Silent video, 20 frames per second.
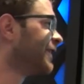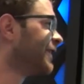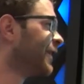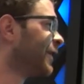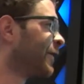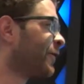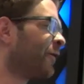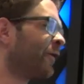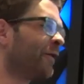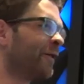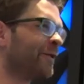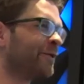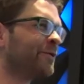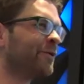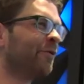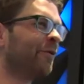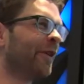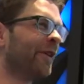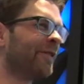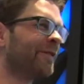according to
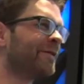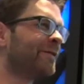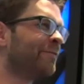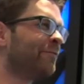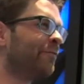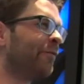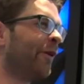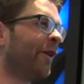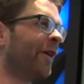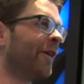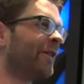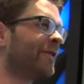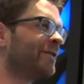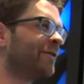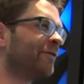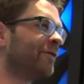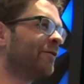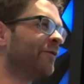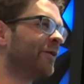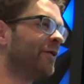what parts
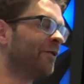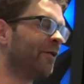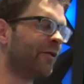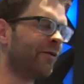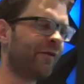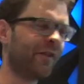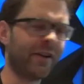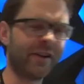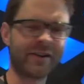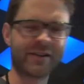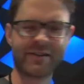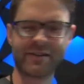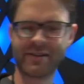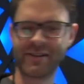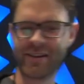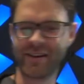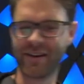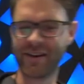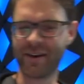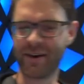of the video it thinks
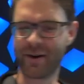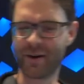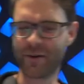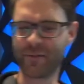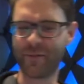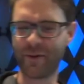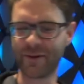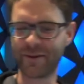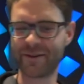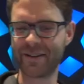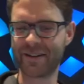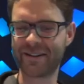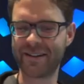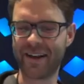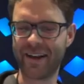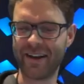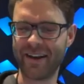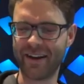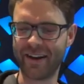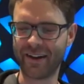are the most
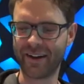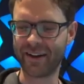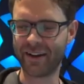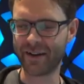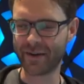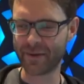exciting.